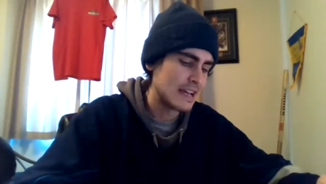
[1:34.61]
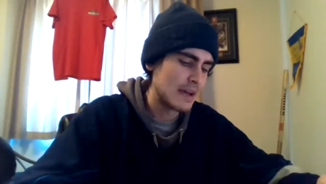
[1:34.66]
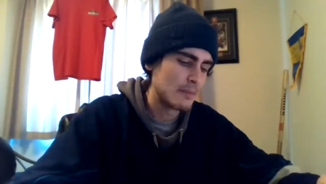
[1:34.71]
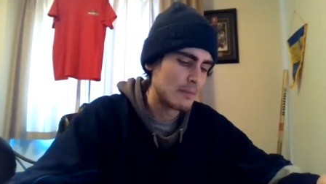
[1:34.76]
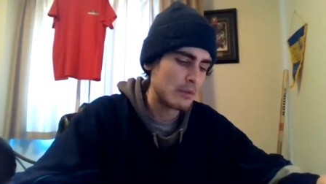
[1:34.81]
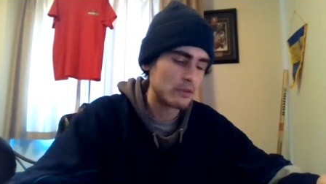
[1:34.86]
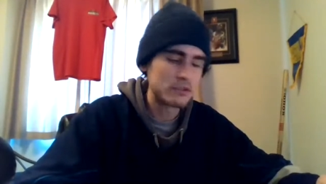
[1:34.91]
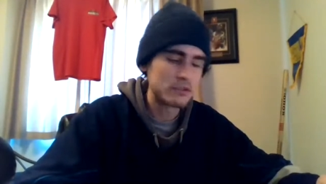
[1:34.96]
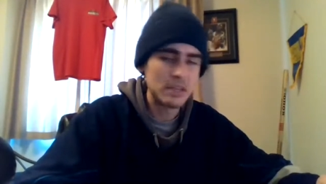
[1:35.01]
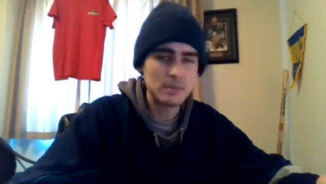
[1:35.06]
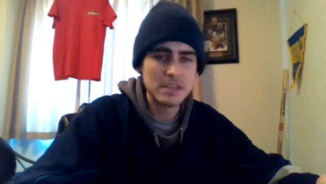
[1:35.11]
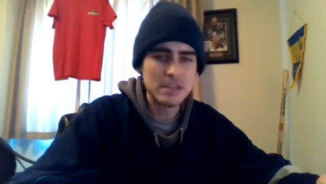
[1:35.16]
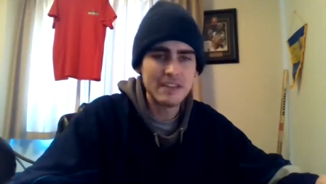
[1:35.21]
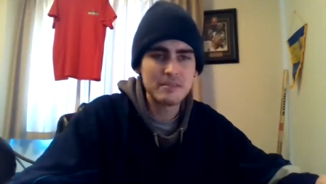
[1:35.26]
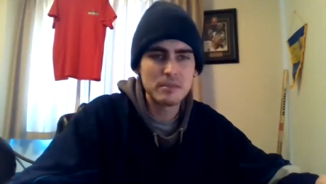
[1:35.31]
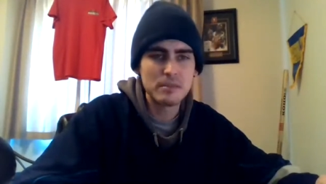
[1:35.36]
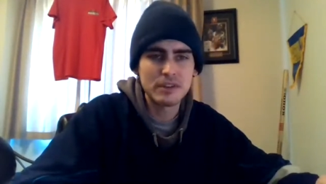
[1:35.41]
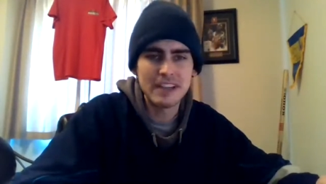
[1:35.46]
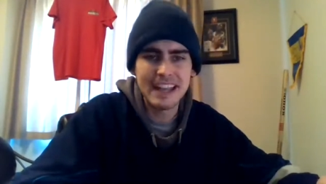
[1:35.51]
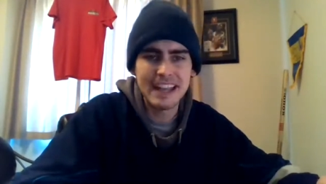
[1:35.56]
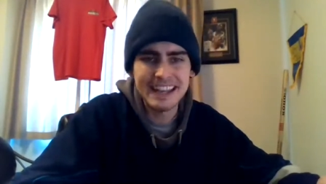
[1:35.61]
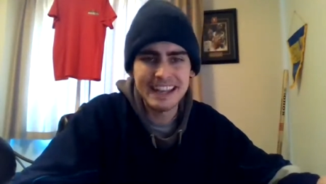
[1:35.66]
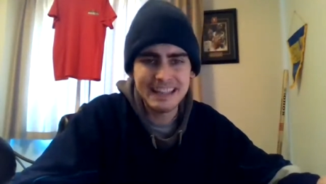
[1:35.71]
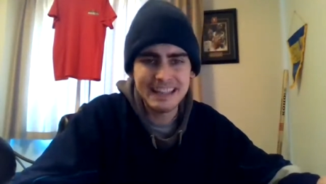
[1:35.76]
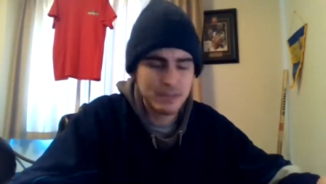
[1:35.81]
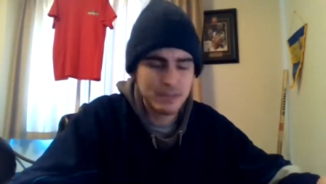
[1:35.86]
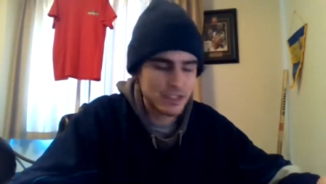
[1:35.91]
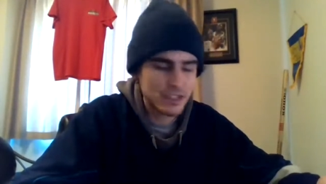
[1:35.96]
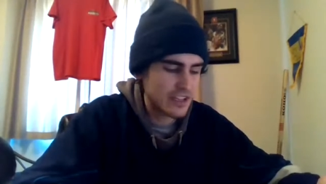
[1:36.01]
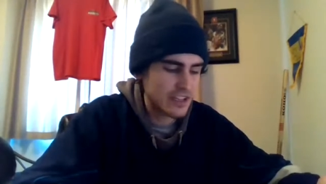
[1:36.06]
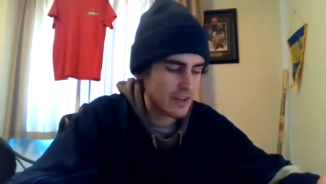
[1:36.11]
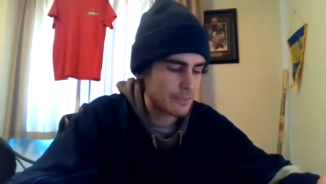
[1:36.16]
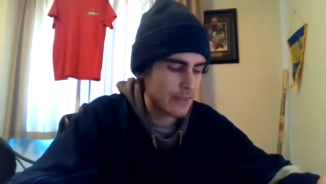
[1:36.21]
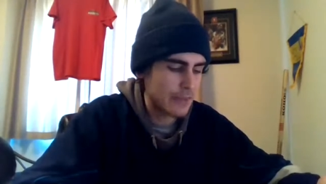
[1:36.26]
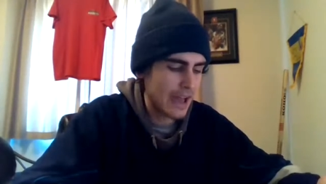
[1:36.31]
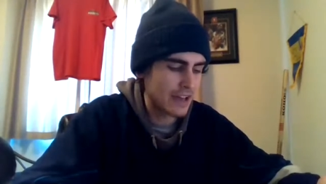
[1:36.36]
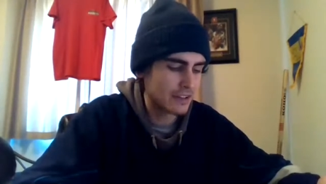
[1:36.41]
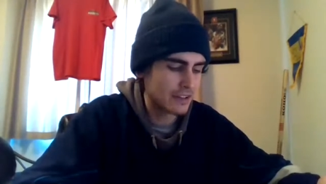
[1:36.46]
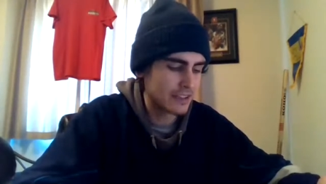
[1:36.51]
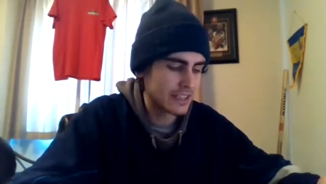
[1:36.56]
Both teams have about an 80%
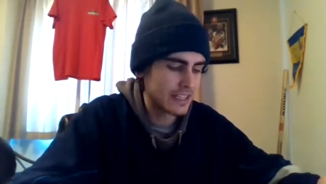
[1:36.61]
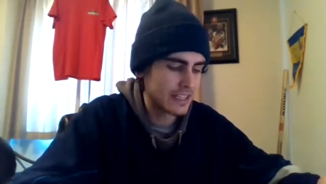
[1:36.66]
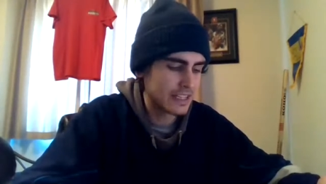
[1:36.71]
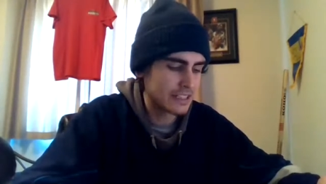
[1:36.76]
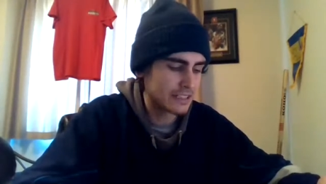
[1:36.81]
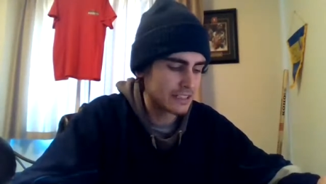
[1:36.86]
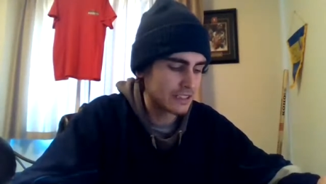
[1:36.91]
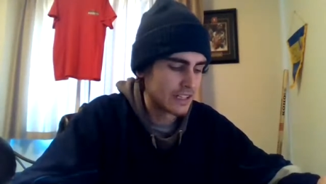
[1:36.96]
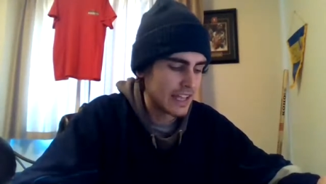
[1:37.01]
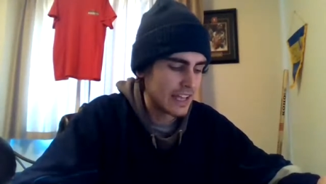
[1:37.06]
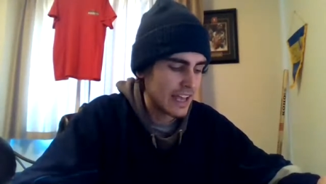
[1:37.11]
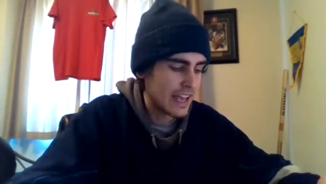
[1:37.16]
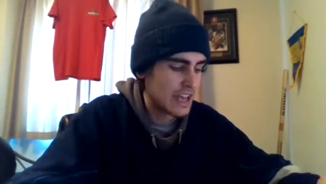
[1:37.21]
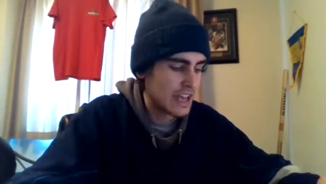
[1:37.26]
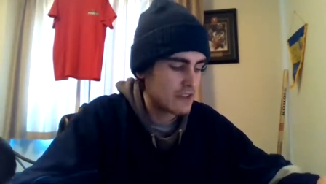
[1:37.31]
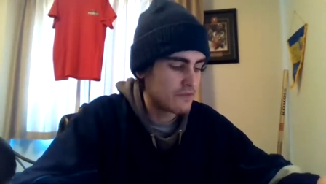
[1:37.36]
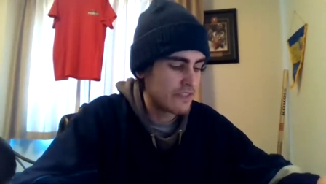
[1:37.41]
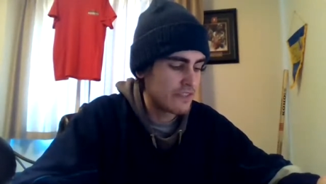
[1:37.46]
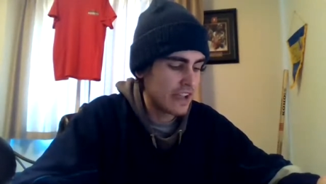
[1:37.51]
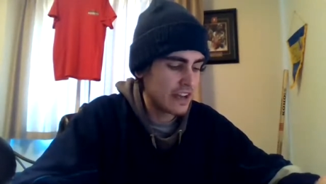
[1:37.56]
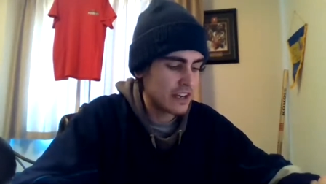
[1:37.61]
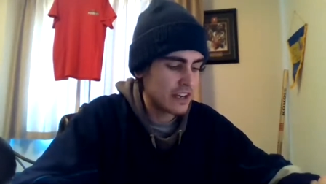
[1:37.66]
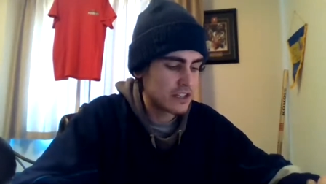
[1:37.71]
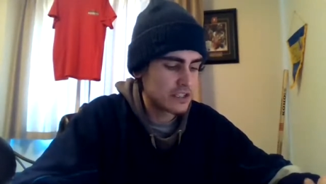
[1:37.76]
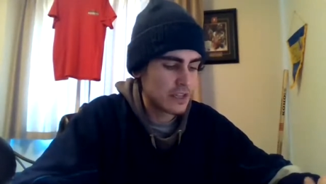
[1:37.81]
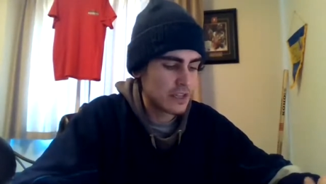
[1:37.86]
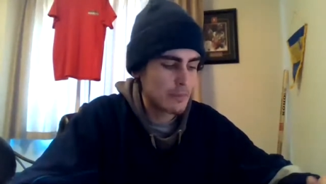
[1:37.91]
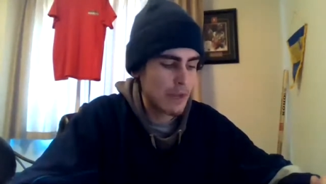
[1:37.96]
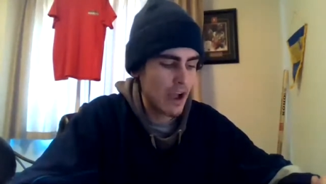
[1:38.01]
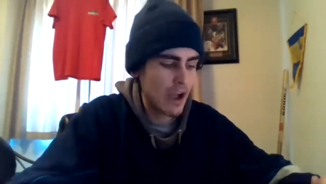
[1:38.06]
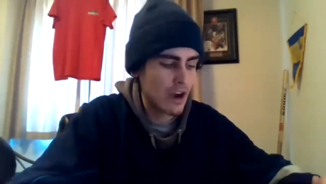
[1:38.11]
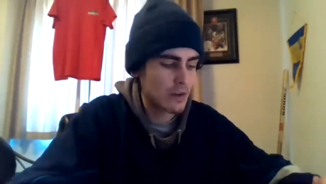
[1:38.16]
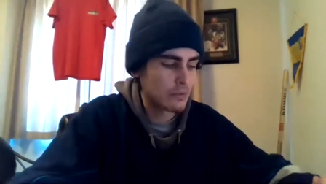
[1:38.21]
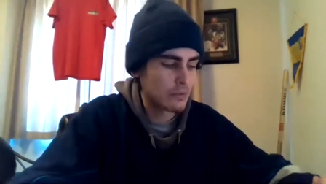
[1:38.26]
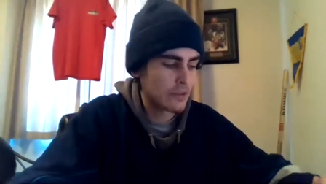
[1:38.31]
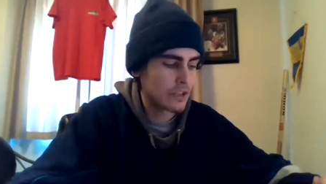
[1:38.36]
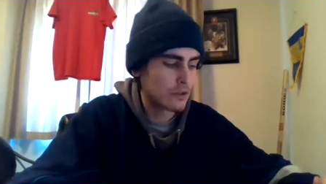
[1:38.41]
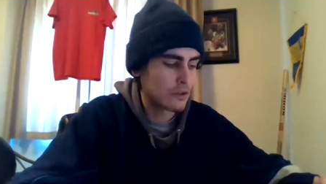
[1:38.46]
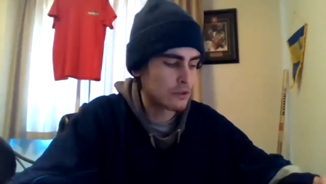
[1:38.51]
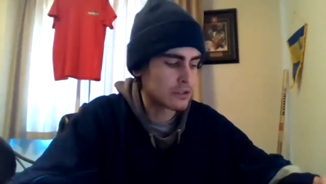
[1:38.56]
penalty kill. Advantage on the power
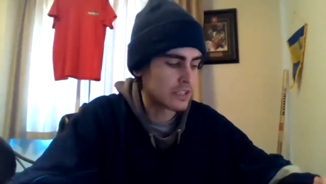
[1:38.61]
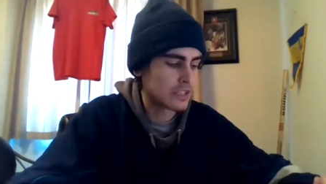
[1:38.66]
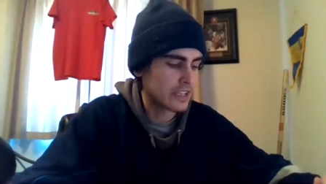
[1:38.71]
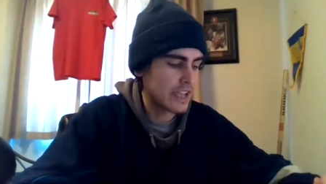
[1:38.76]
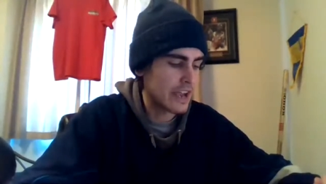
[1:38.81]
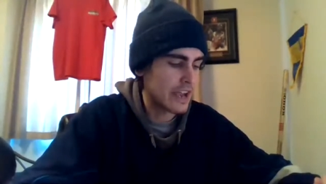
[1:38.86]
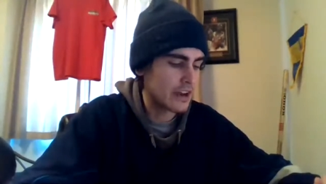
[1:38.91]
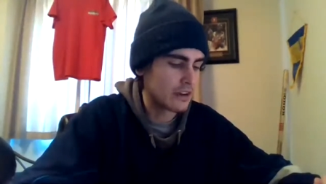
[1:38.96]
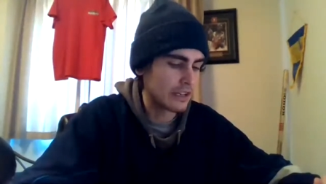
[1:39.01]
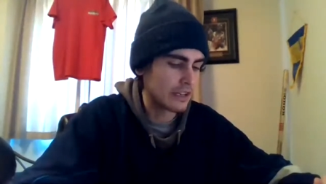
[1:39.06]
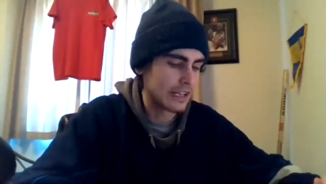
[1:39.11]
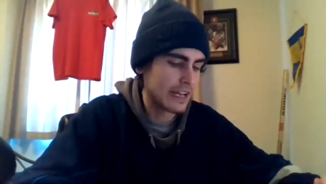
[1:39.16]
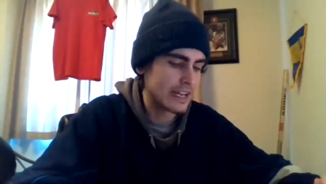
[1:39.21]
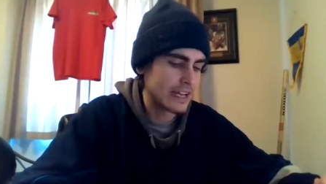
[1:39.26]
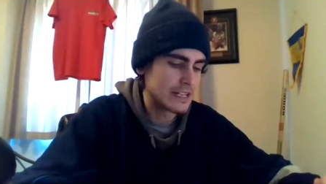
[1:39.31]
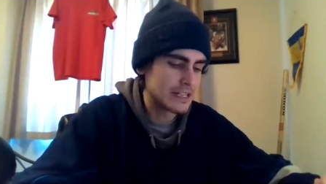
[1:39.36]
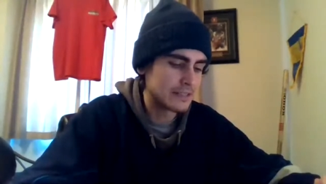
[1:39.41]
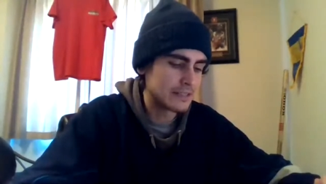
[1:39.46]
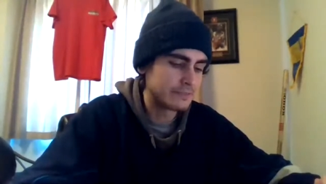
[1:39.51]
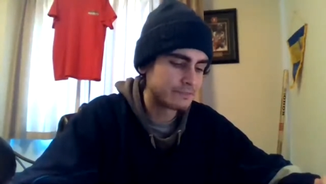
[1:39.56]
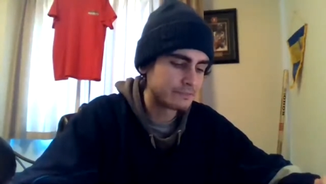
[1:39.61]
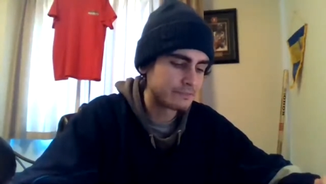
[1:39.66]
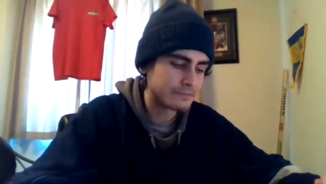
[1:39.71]
play goes to Carolina.